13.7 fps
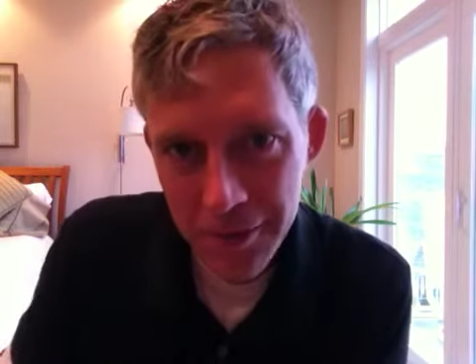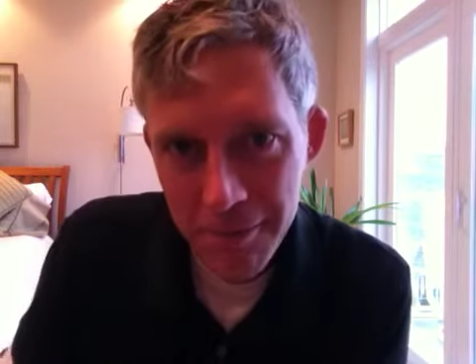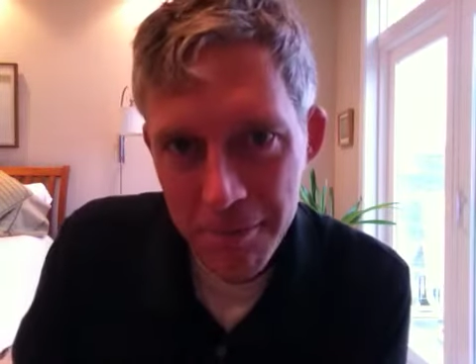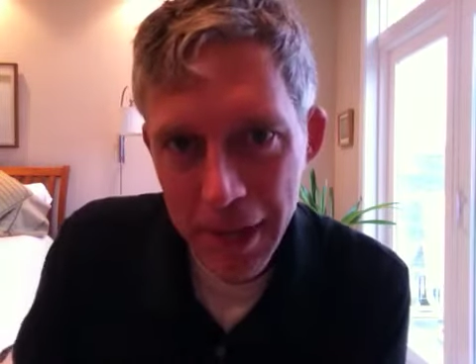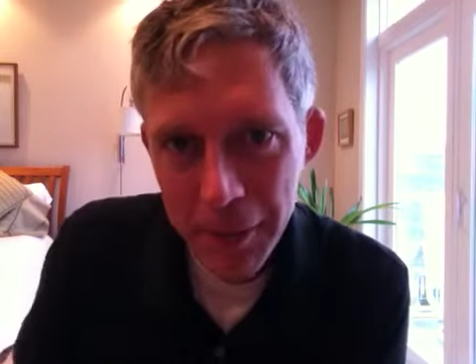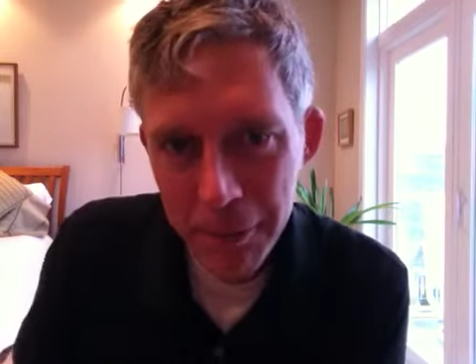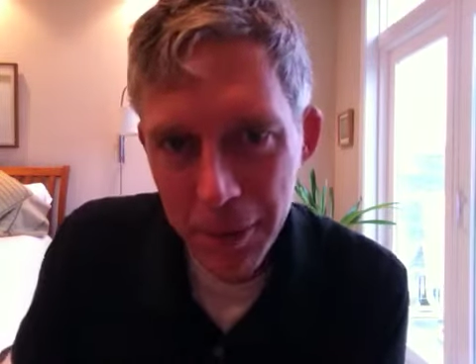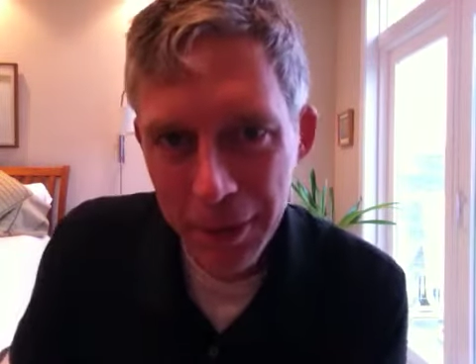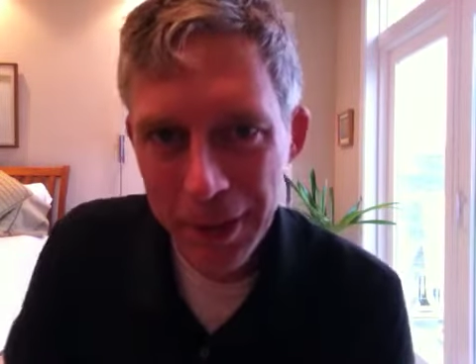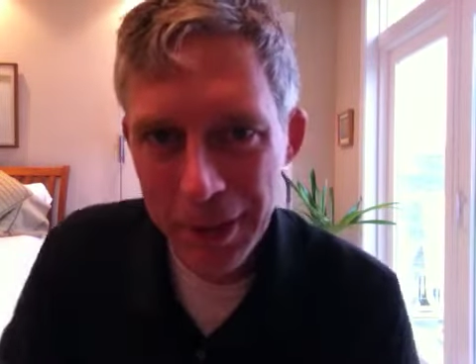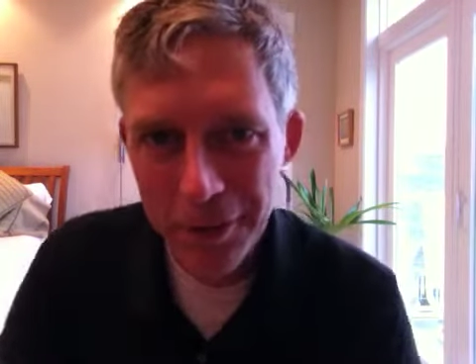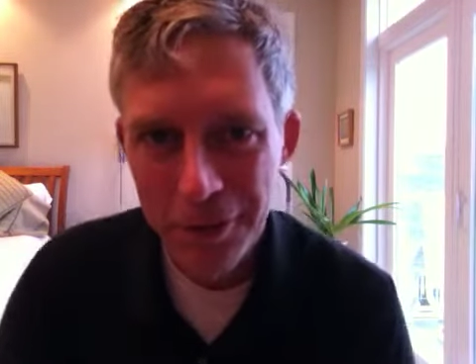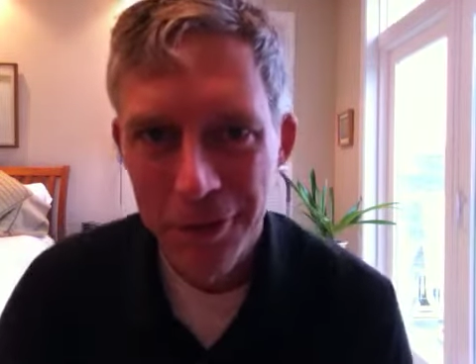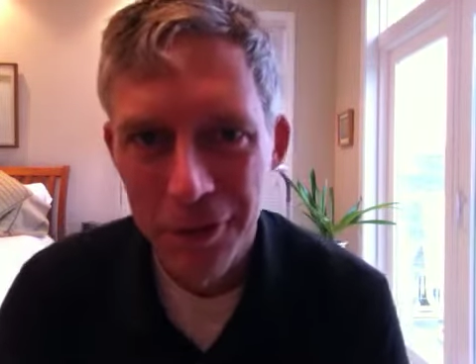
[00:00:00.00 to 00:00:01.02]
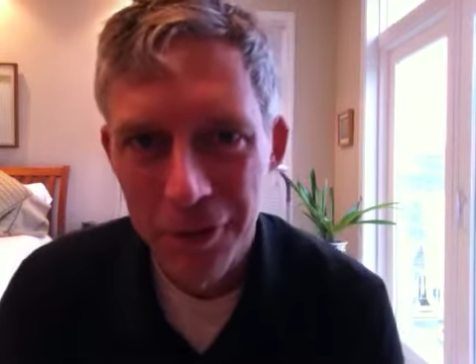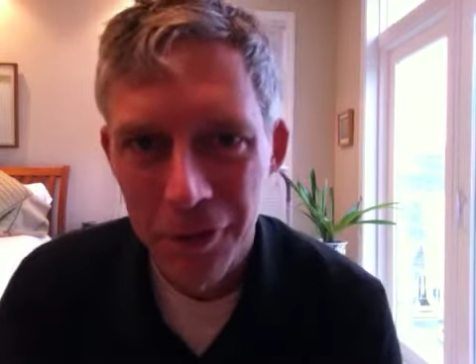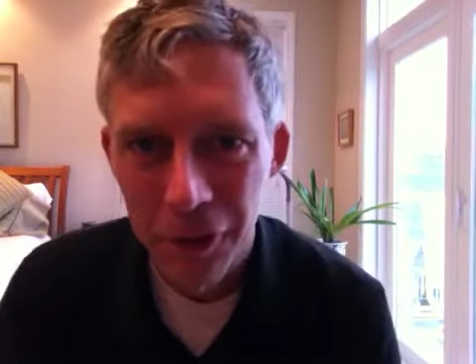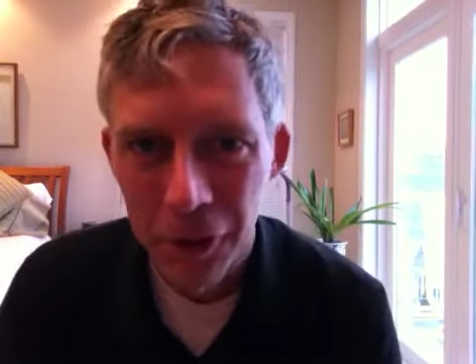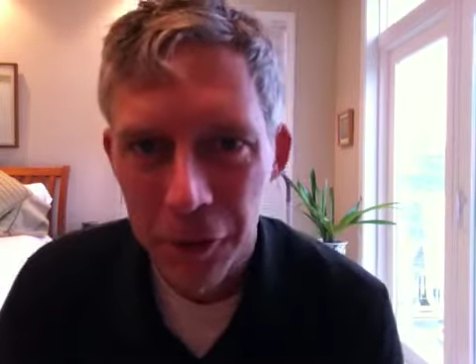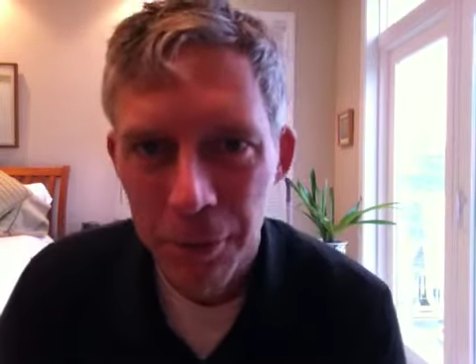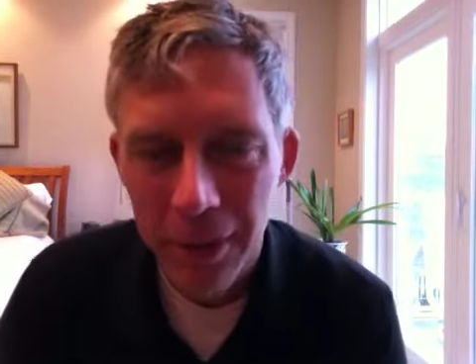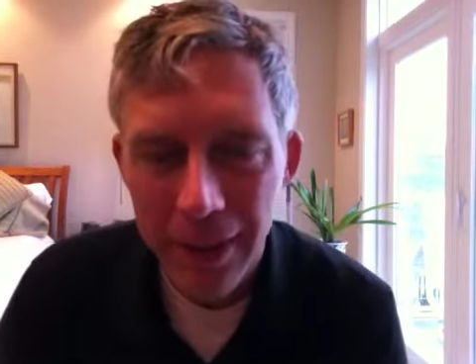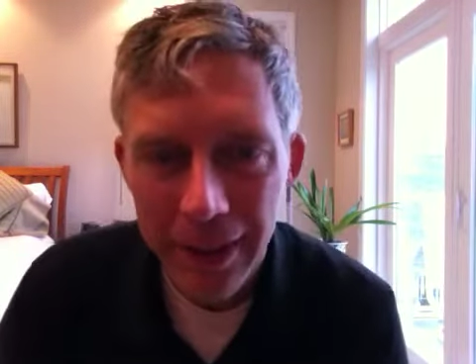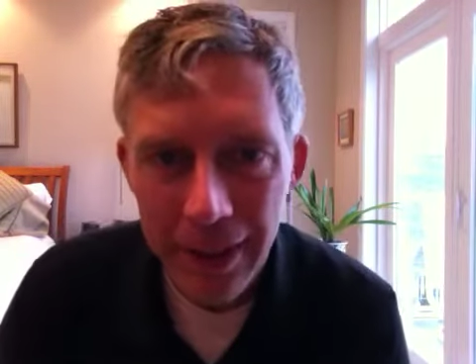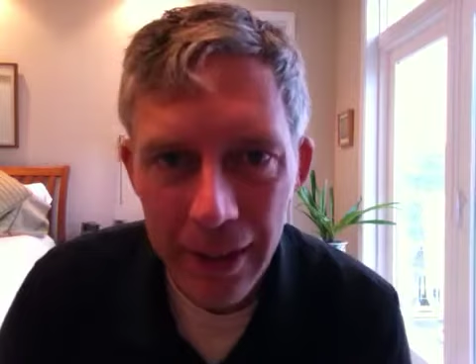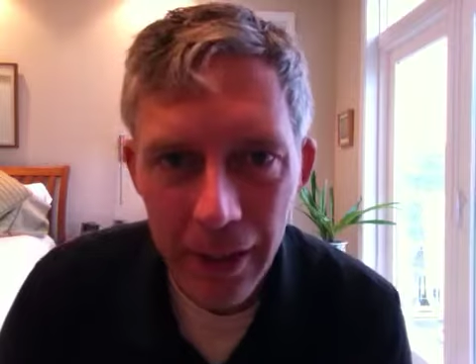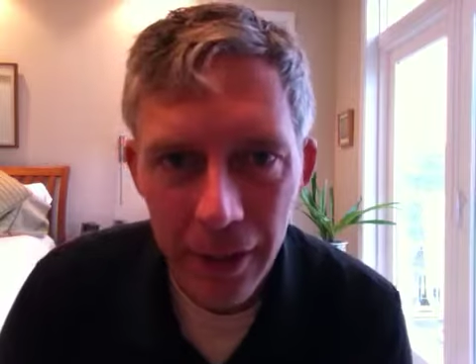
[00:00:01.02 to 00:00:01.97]
make-believe versus playing
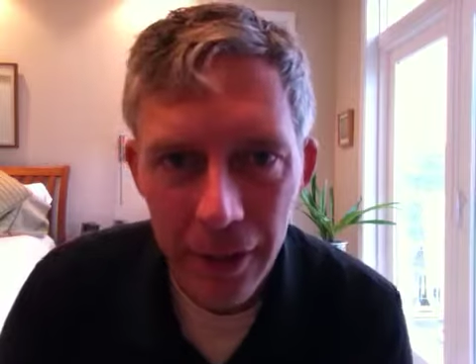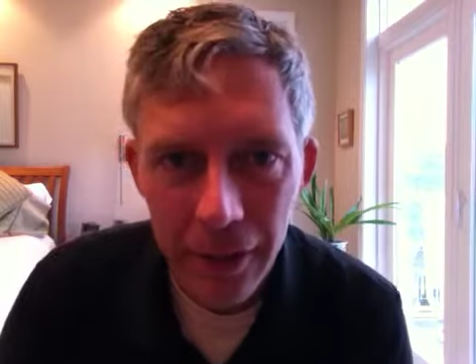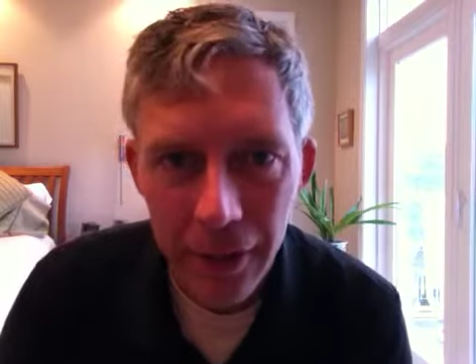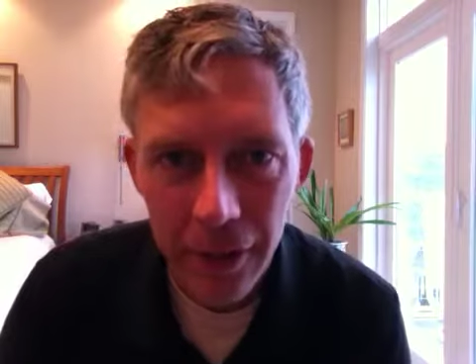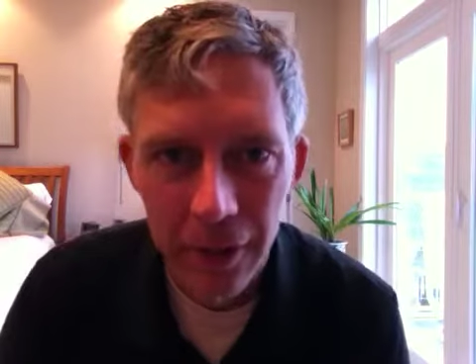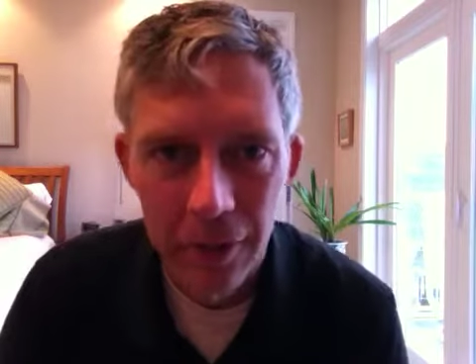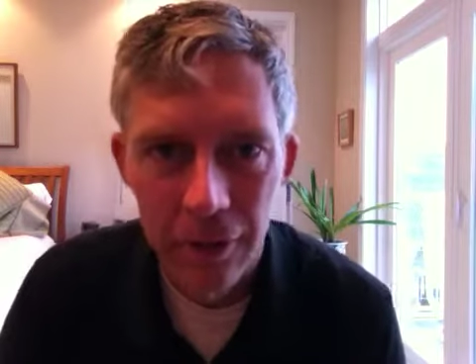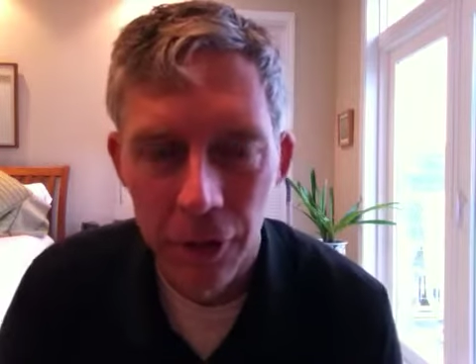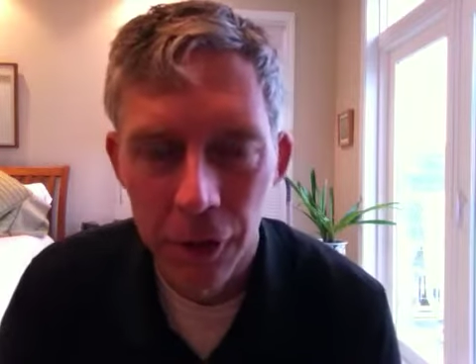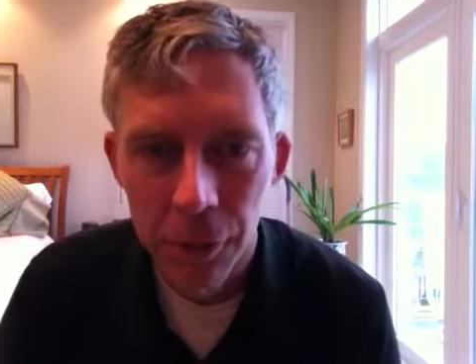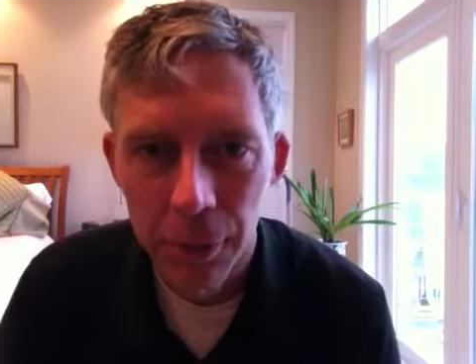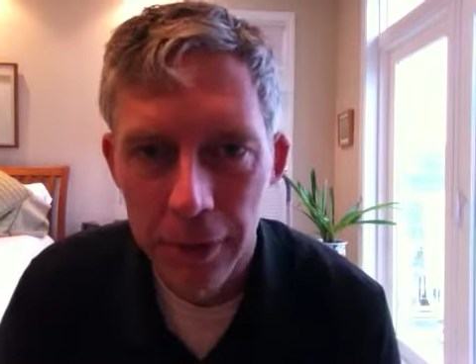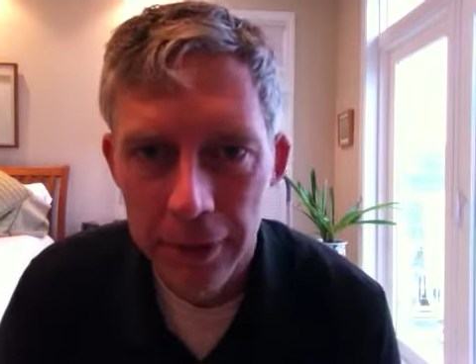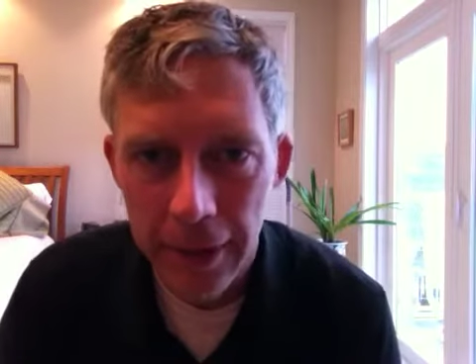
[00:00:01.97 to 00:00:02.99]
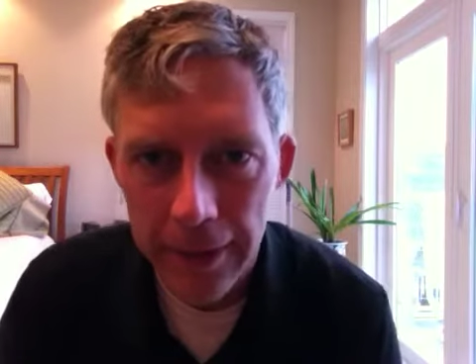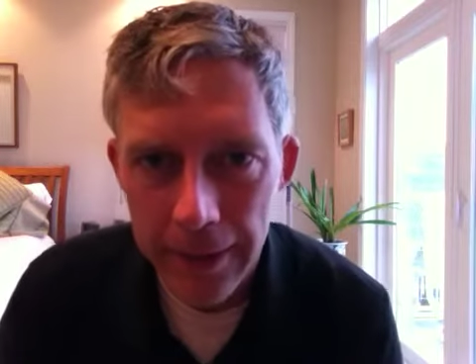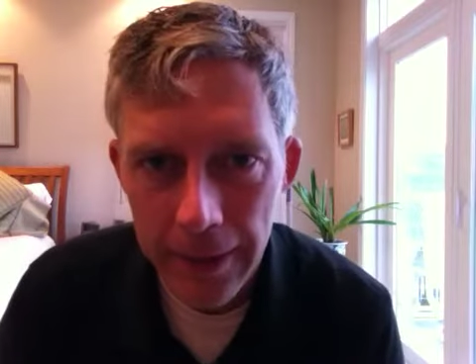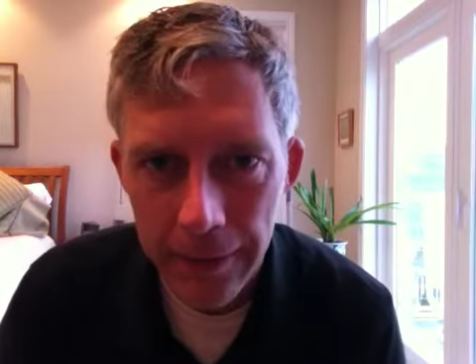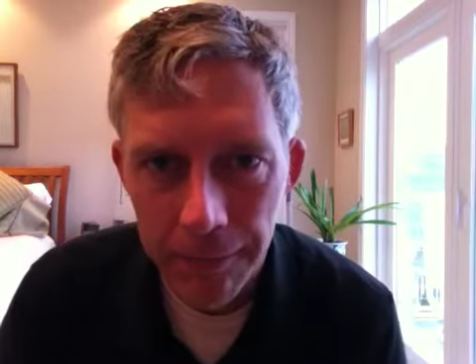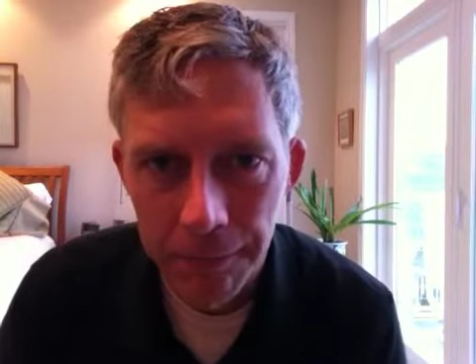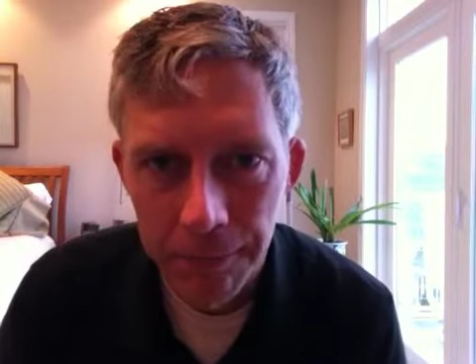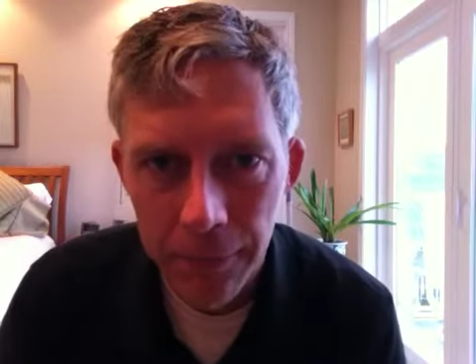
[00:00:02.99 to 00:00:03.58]
a character versus pretending.